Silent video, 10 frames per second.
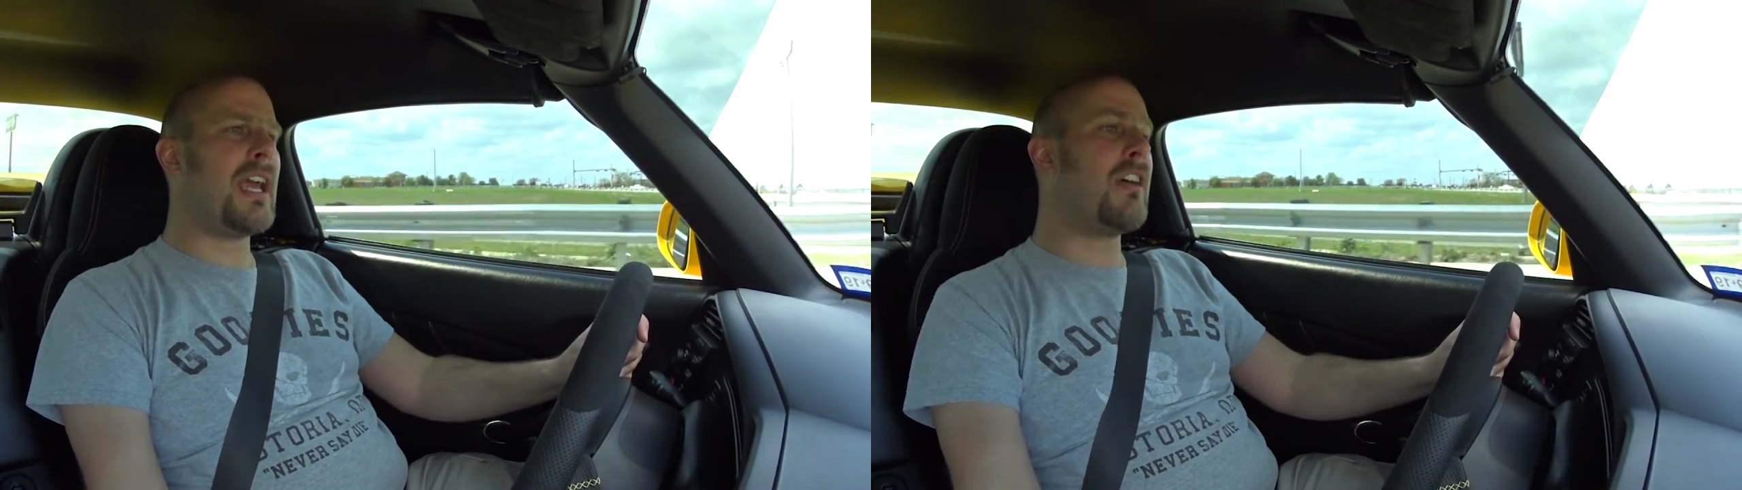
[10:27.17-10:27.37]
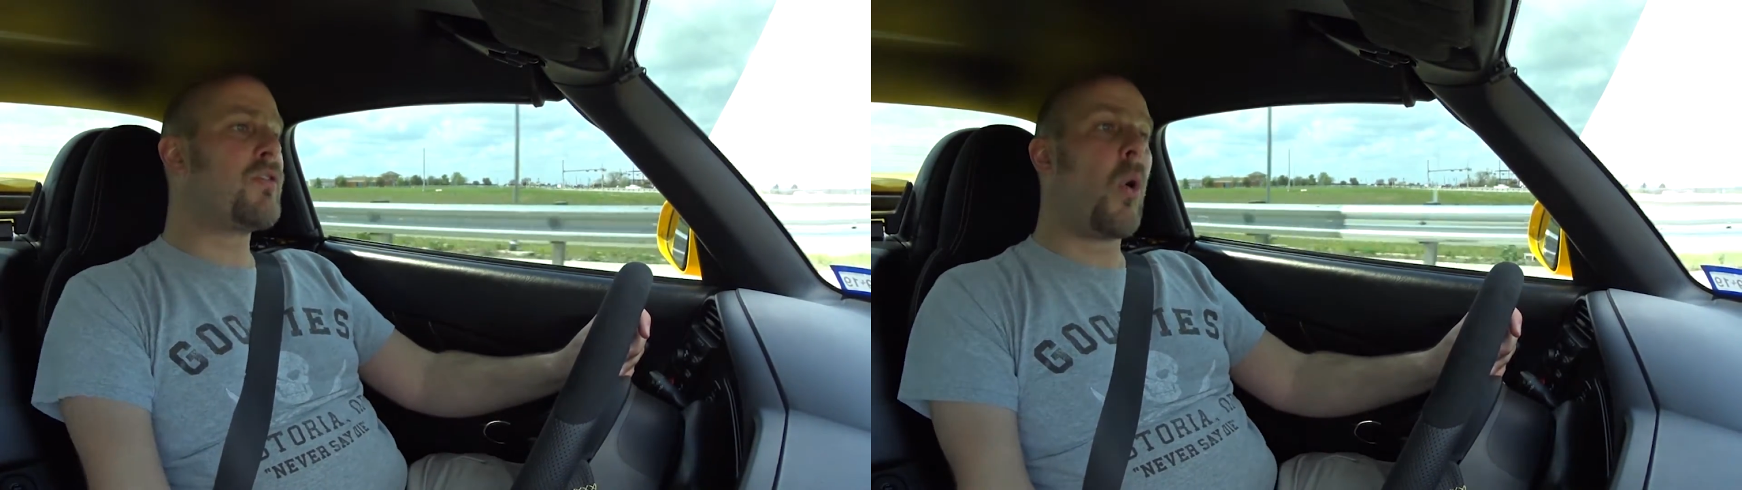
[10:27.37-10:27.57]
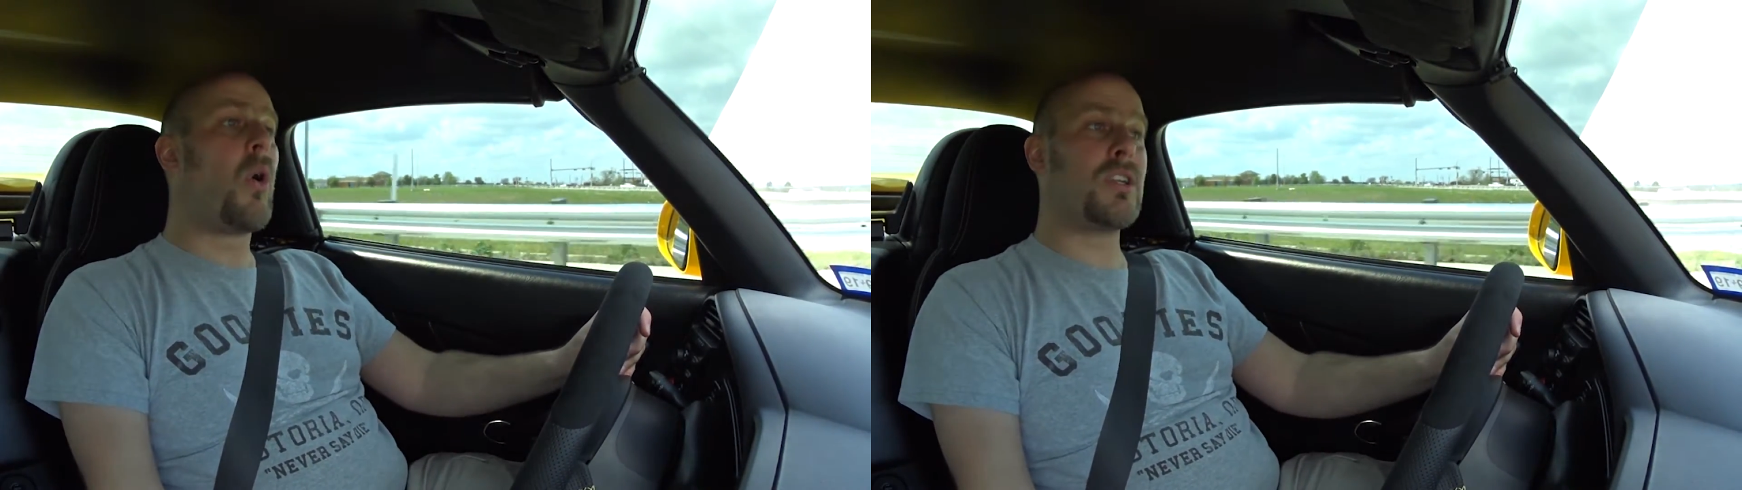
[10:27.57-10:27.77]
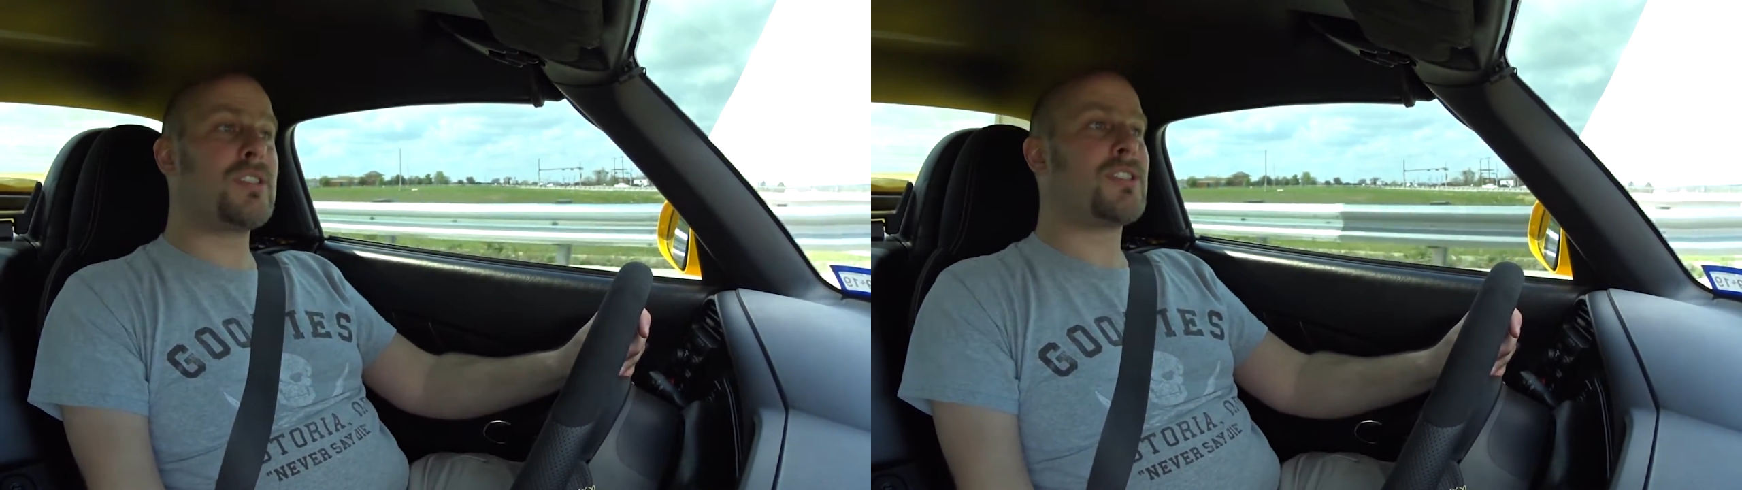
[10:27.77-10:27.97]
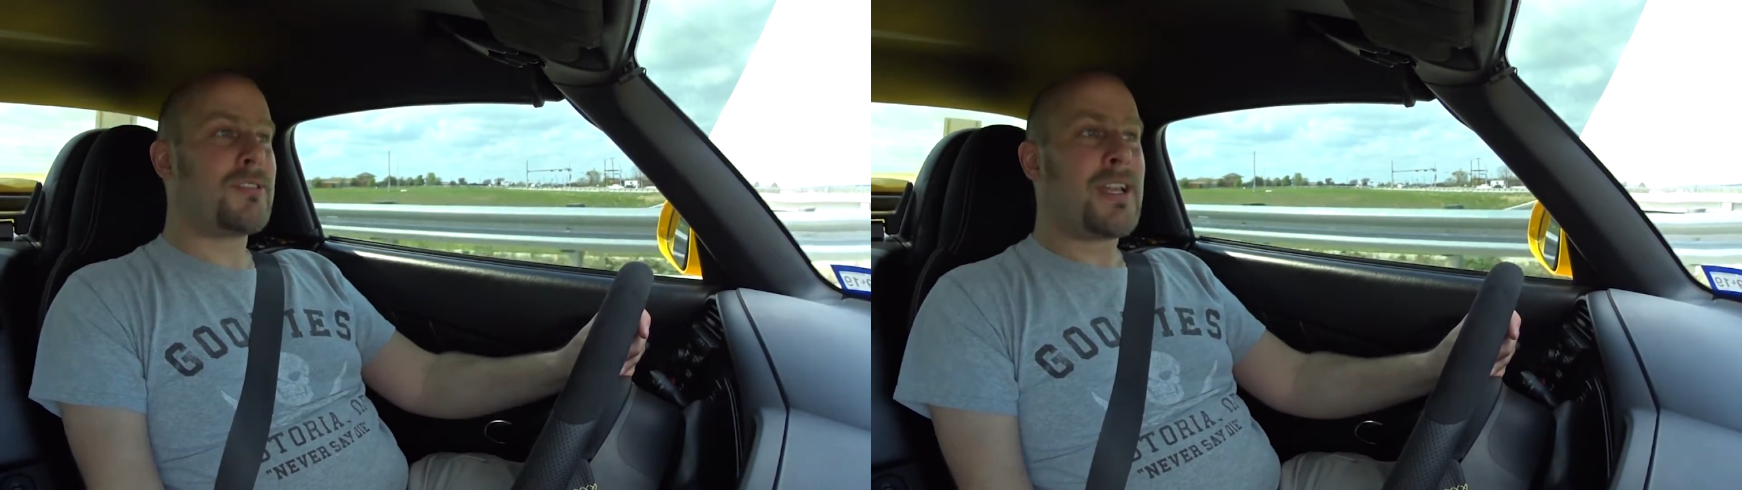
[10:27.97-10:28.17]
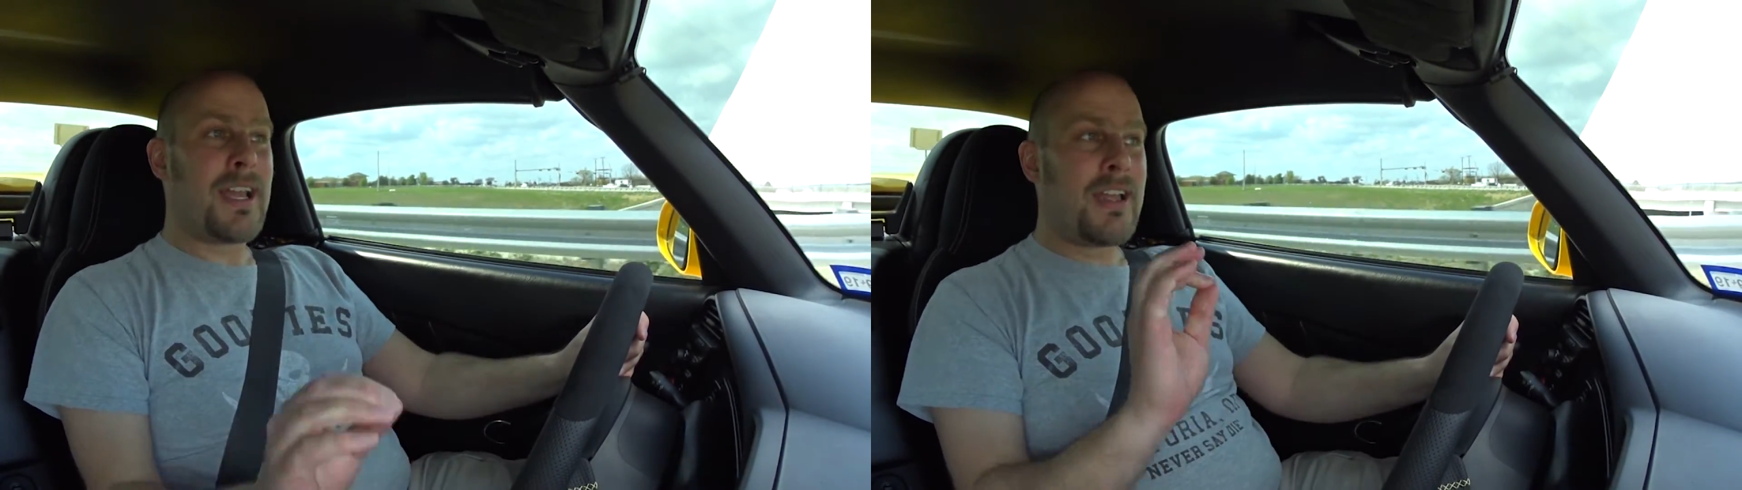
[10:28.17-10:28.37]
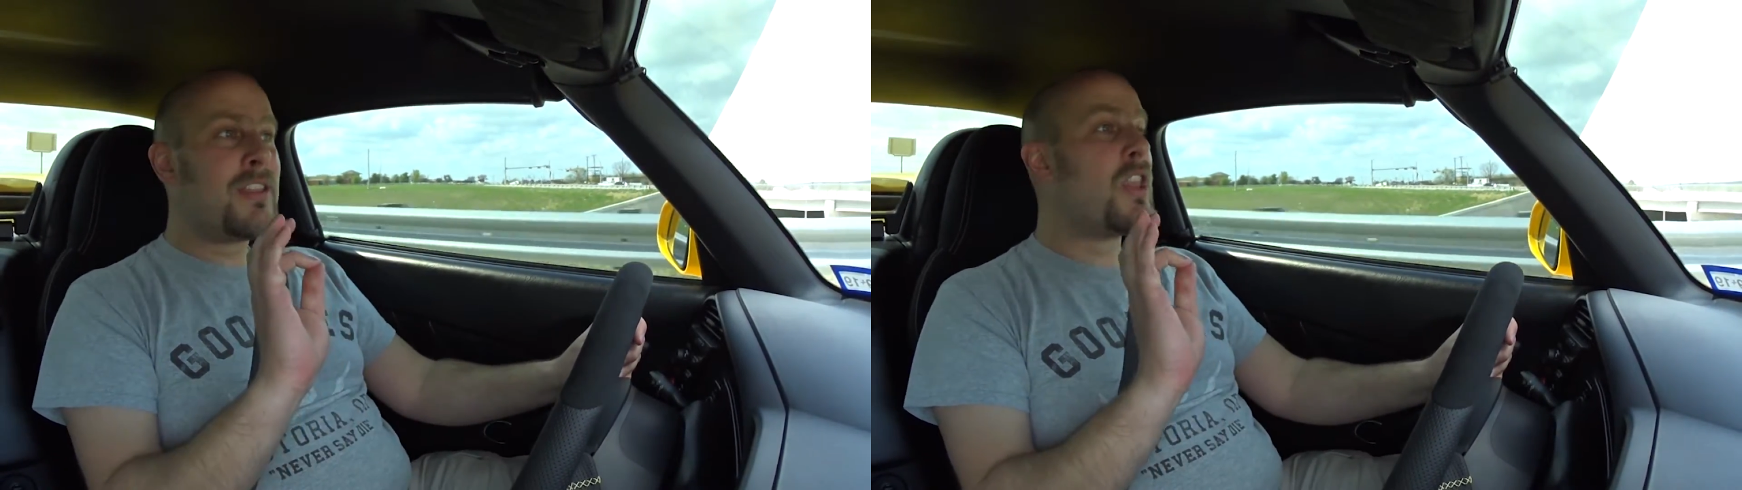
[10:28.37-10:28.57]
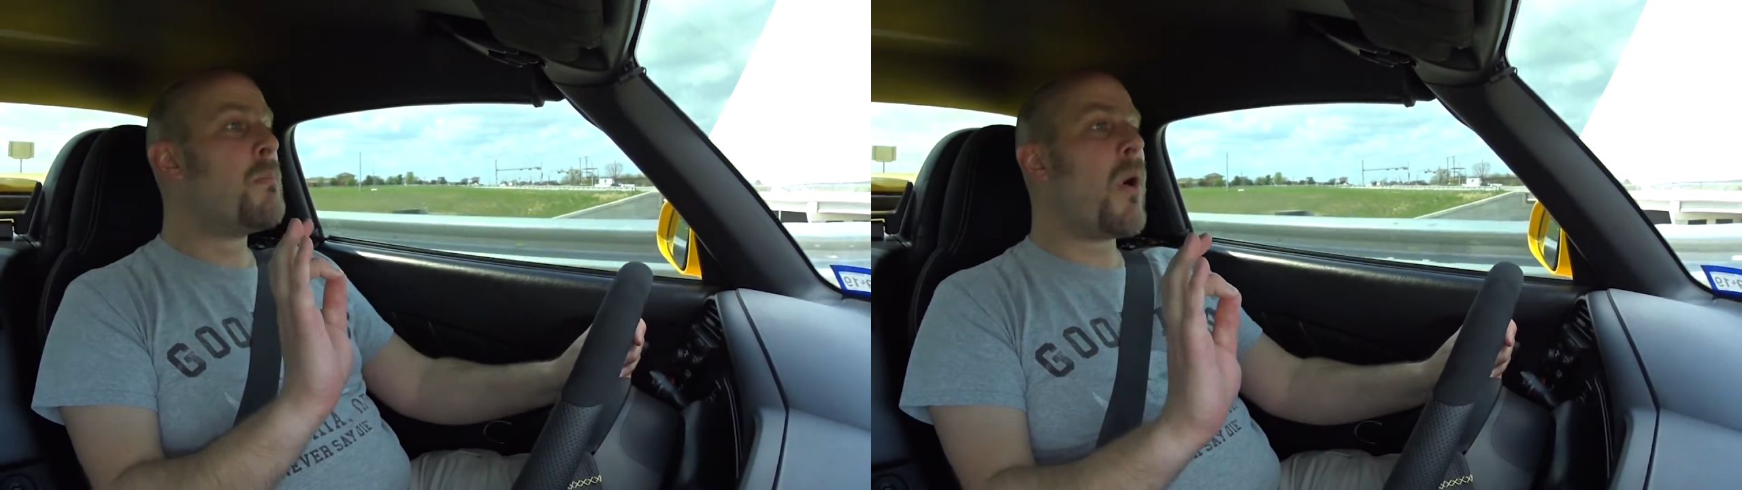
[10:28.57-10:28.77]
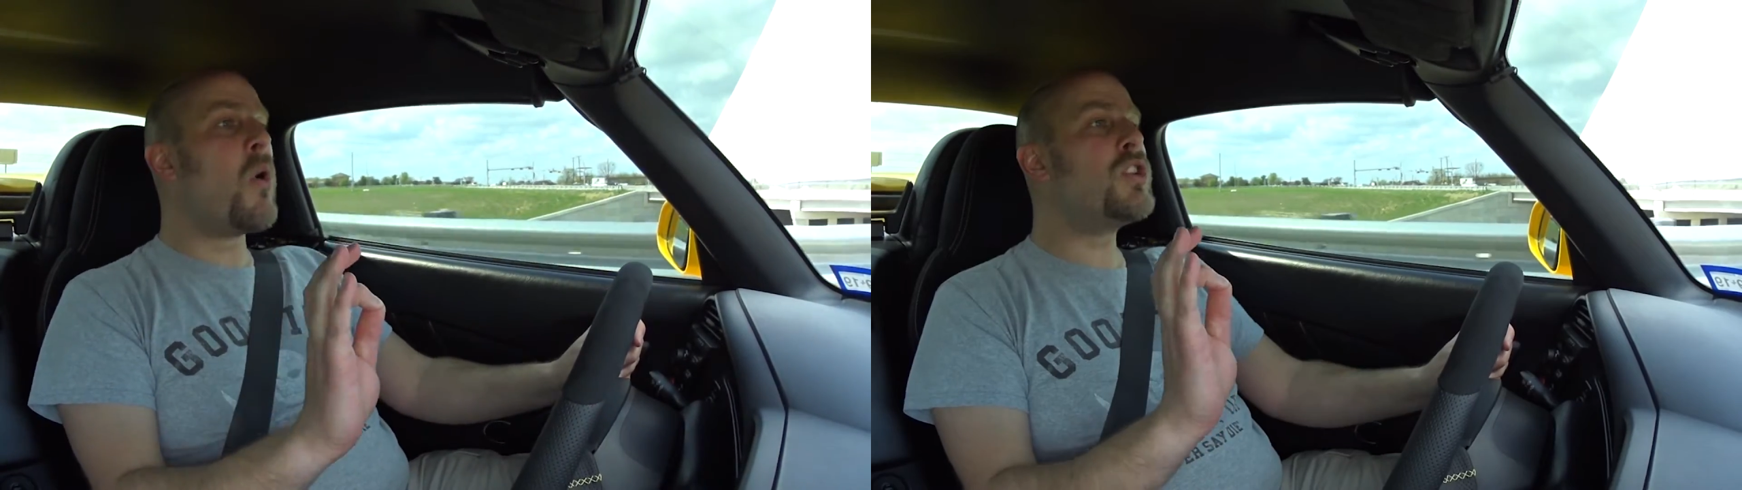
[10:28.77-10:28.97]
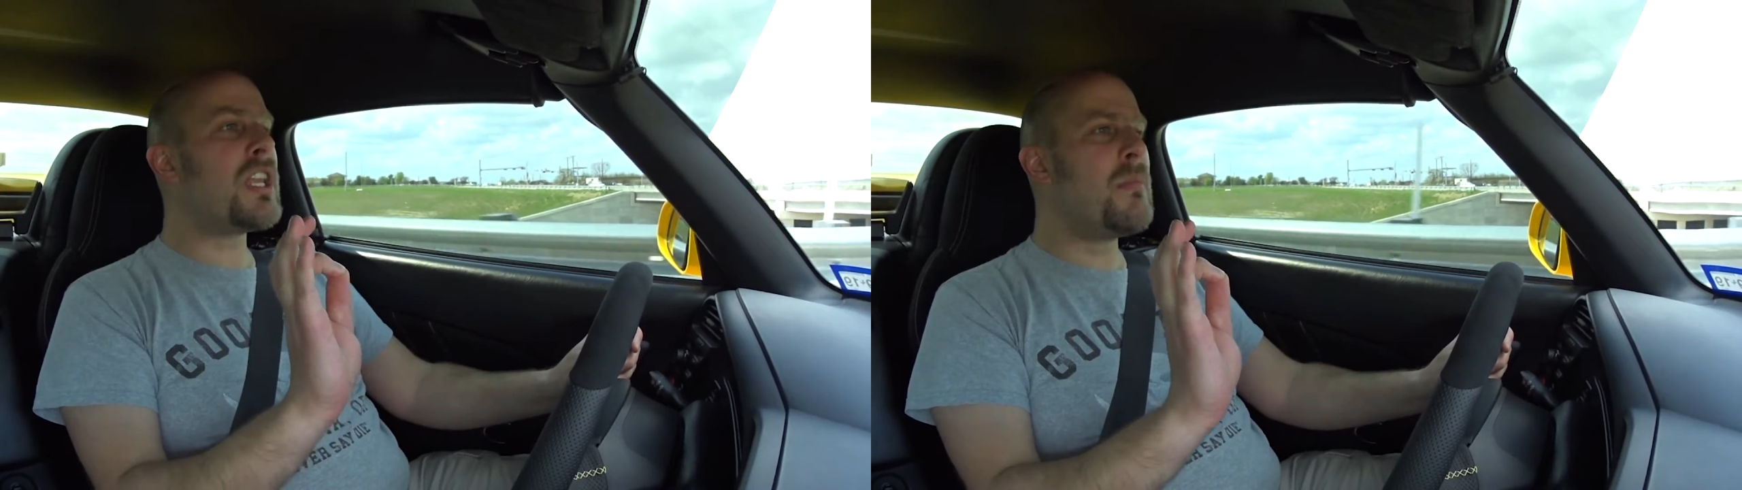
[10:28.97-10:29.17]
And of course, the most